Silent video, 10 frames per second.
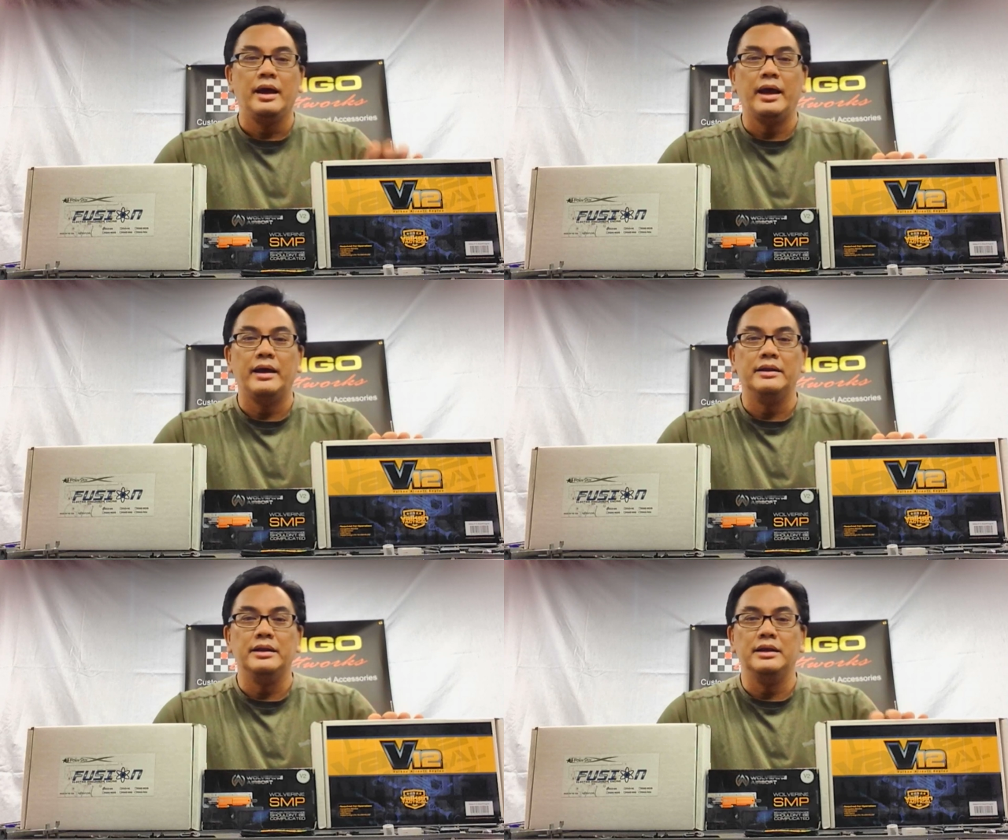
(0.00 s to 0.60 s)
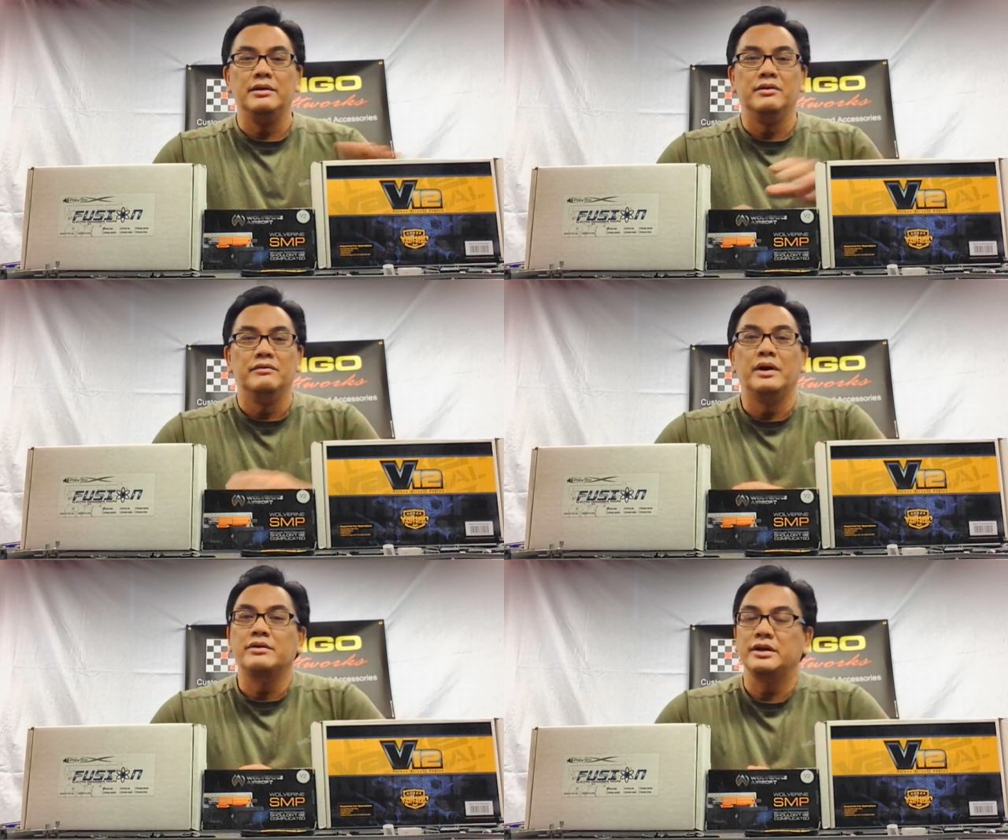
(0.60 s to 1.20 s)
and the
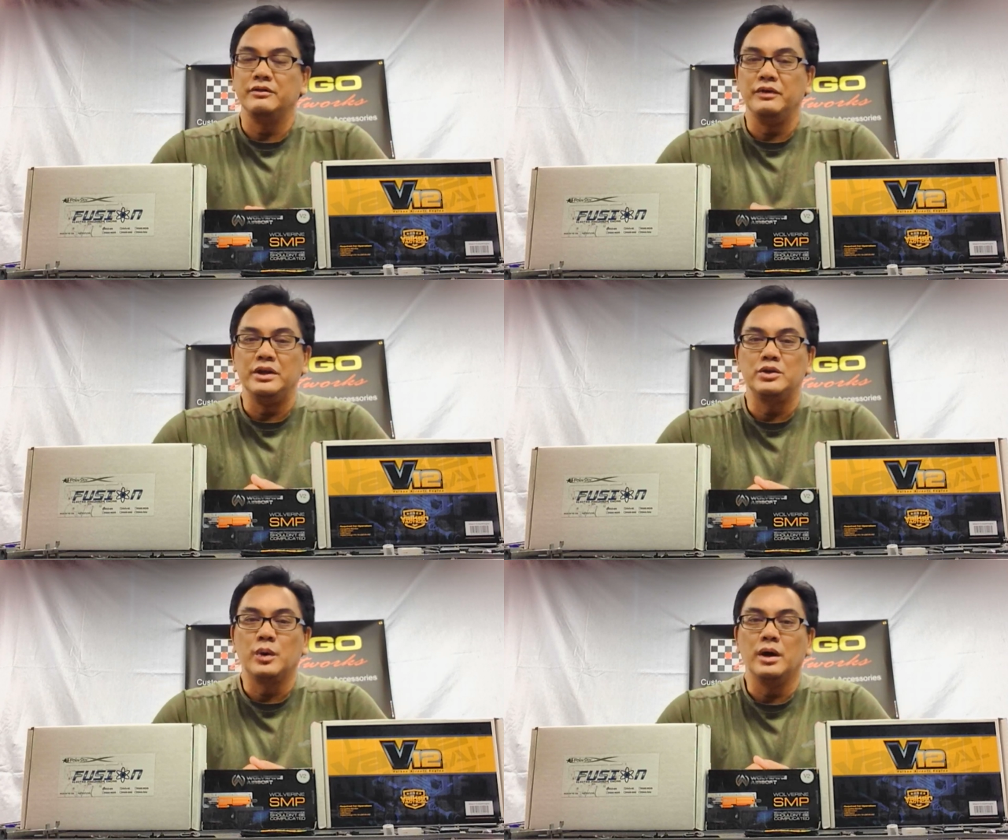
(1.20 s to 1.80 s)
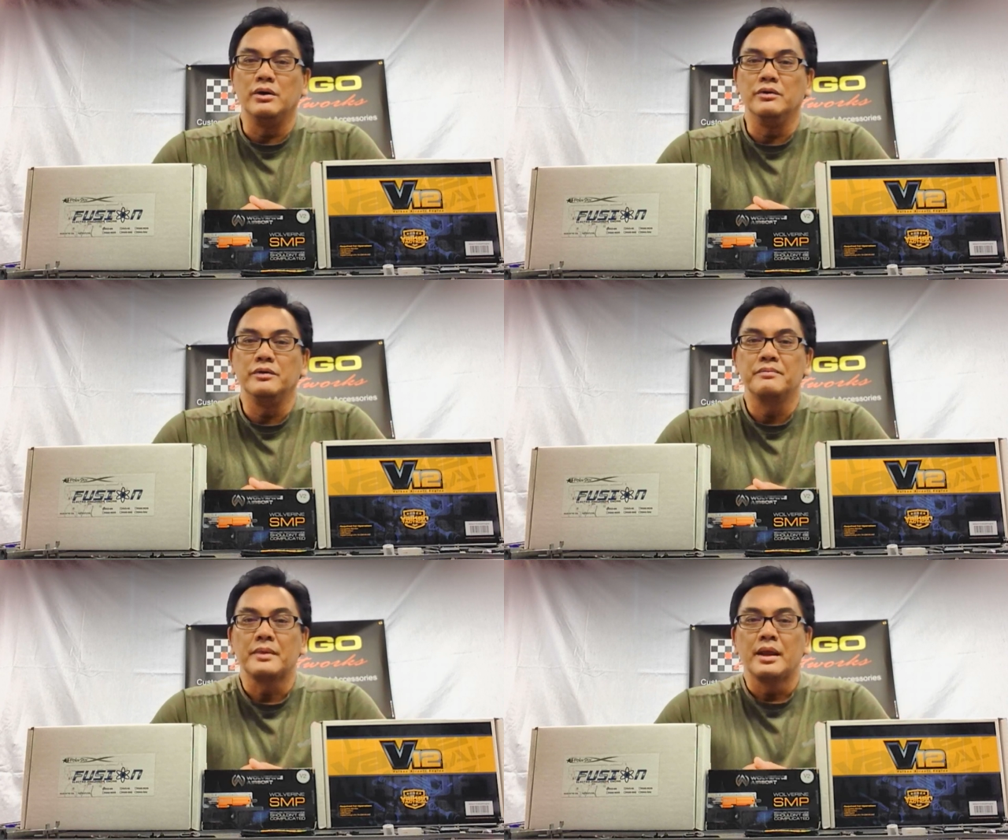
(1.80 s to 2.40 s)
Valken
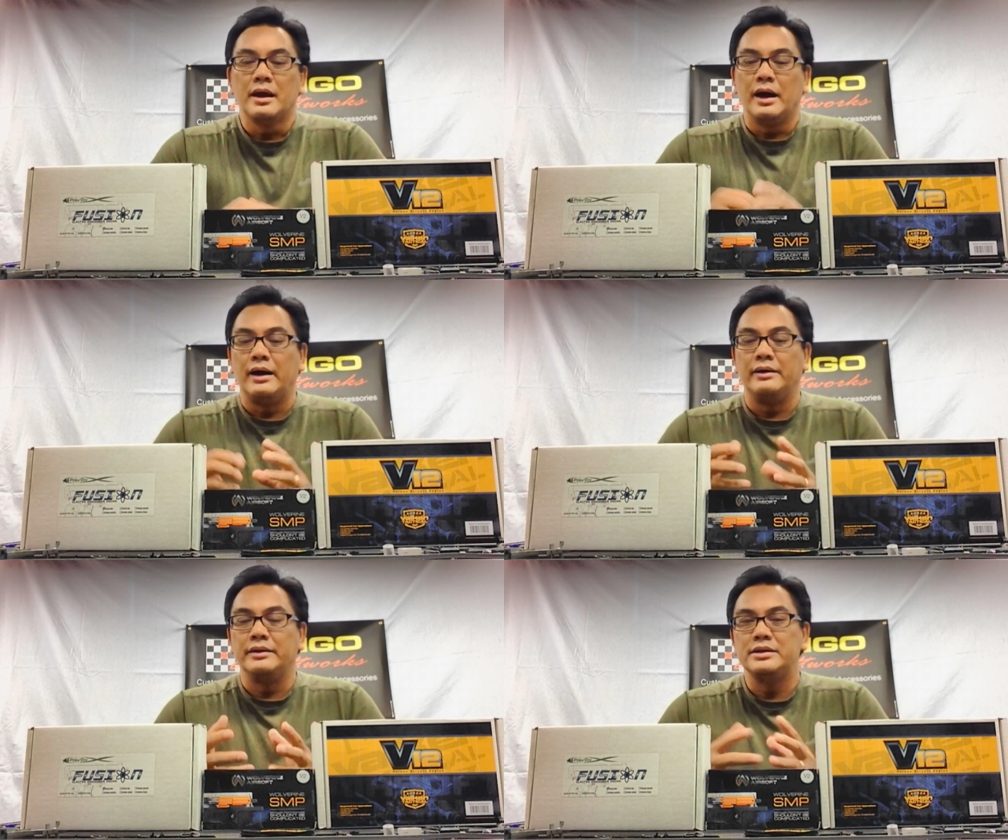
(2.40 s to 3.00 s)
V12.